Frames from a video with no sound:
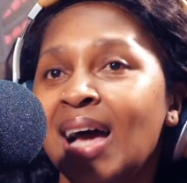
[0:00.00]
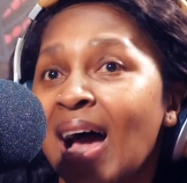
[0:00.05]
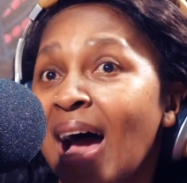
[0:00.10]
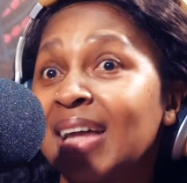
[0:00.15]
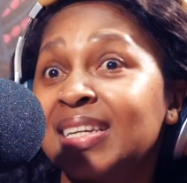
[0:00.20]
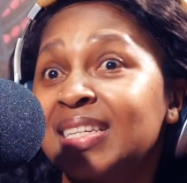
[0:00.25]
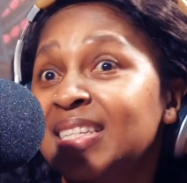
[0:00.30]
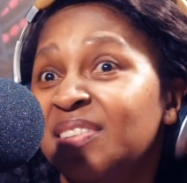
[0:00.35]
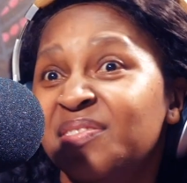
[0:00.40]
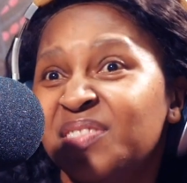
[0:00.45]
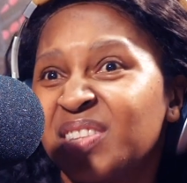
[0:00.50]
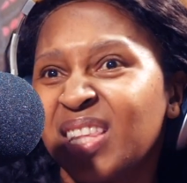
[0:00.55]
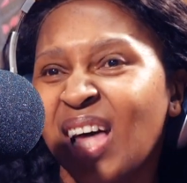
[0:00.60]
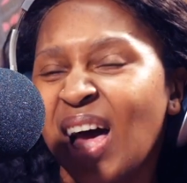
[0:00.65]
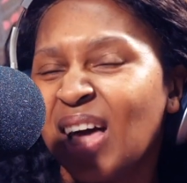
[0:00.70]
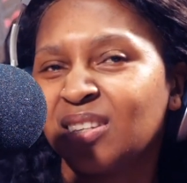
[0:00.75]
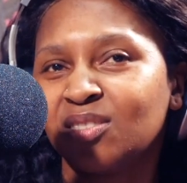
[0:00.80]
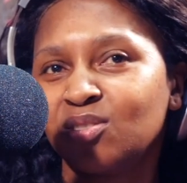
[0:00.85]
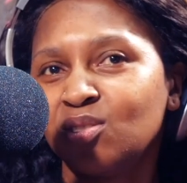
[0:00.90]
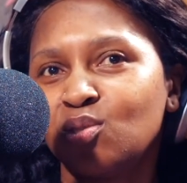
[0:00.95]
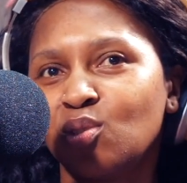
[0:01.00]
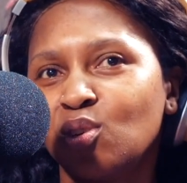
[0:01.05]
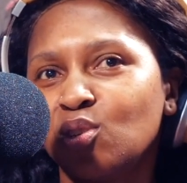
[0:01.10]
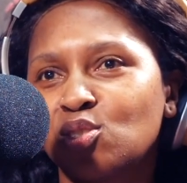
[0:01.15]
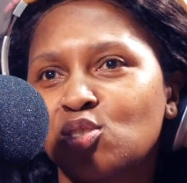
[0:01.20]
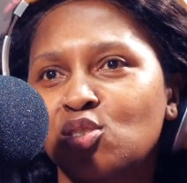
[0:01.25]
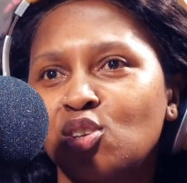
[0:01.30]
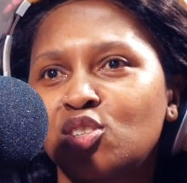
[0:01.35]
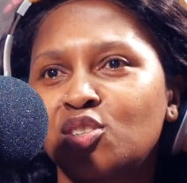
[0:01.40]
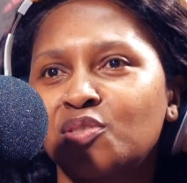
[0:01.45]
And even that,
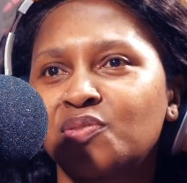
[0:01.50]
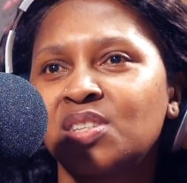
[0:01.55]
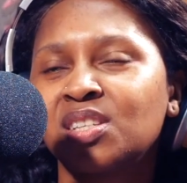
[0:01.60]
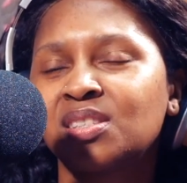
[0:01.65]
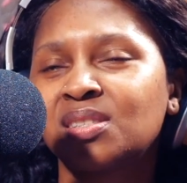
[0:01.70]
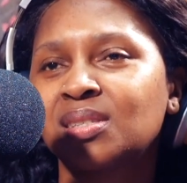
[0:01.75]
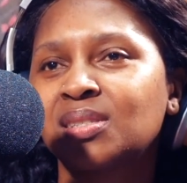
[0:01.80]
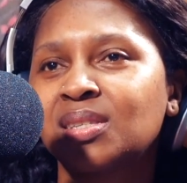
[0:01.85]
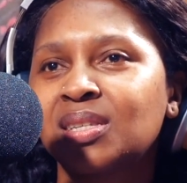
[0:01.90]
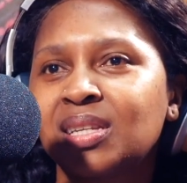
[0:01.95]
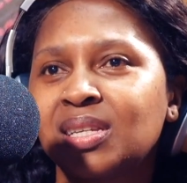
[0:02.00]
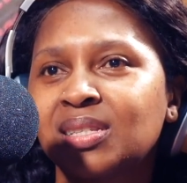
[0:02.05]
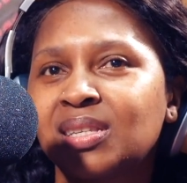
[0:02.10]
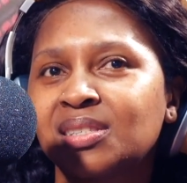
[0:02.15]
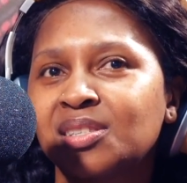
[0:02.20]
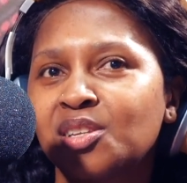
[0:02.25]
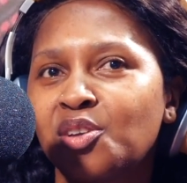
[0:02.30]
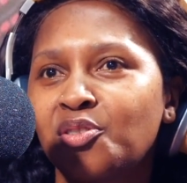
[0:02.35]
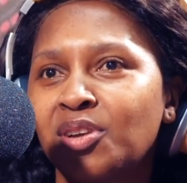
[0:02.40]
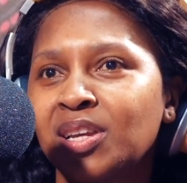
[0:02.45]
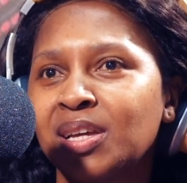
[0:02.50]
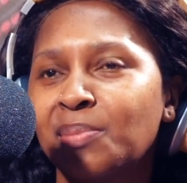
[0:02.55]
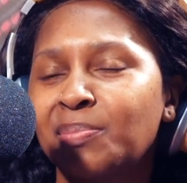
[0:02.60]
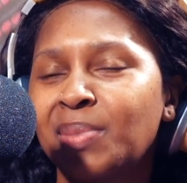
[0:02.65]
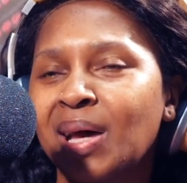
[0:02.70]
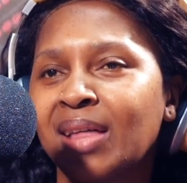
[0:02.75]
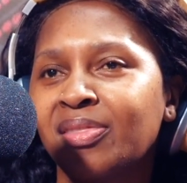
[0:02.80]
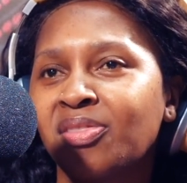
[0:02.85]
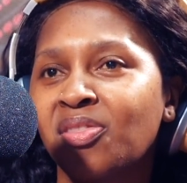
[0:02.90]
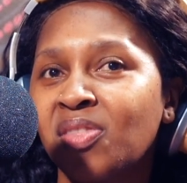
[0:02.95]
assertiveness isn't necessarily a
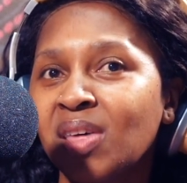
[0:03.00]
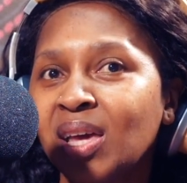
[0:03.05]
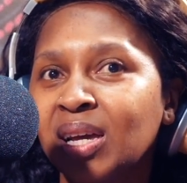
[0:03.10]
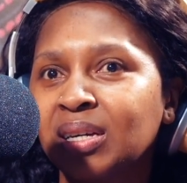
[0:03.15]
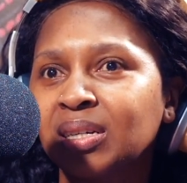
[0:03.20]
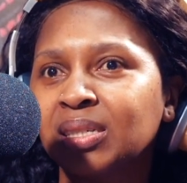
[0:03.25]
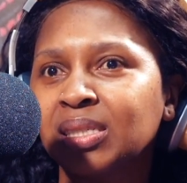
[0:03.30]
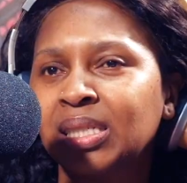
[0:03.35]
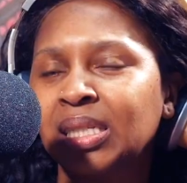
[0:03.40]
bad thing.